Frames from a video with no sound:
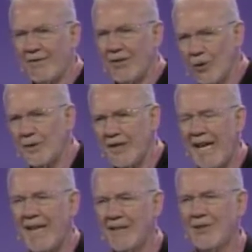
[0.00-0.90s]
don't get
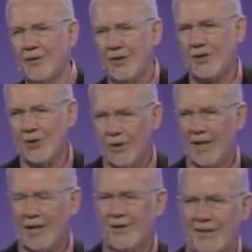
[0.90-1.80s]
into your
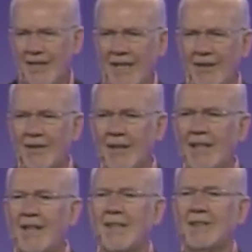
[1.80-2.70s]
storehouse to eat
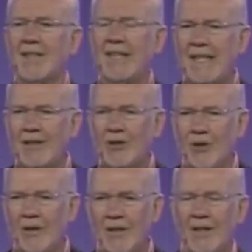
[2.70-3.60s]

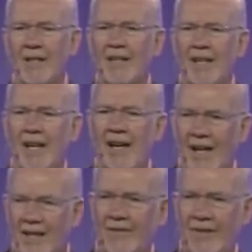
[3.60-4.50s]
your,
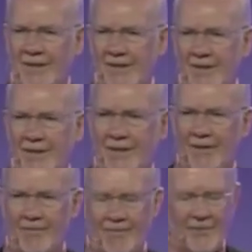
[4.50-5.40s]
harvest.
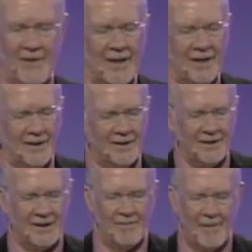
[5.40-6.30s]

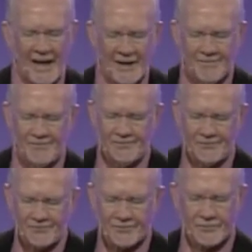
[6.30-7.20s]
Amen?
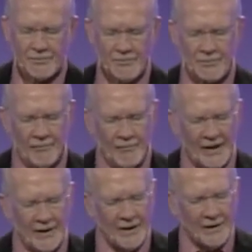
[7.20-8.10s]

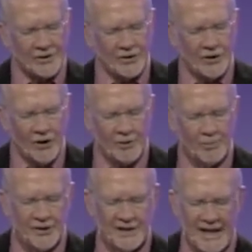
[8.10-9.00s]
So God will
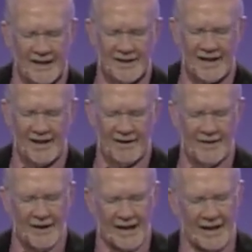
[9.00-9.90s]
protect that.
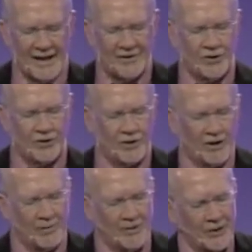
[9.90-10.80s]

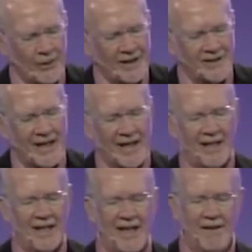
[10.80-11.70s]
Deuteronomy
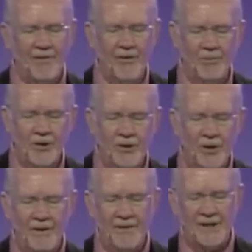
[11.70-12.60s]
28:8 from the New
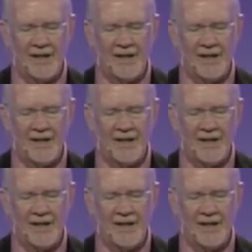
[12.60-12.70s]
Living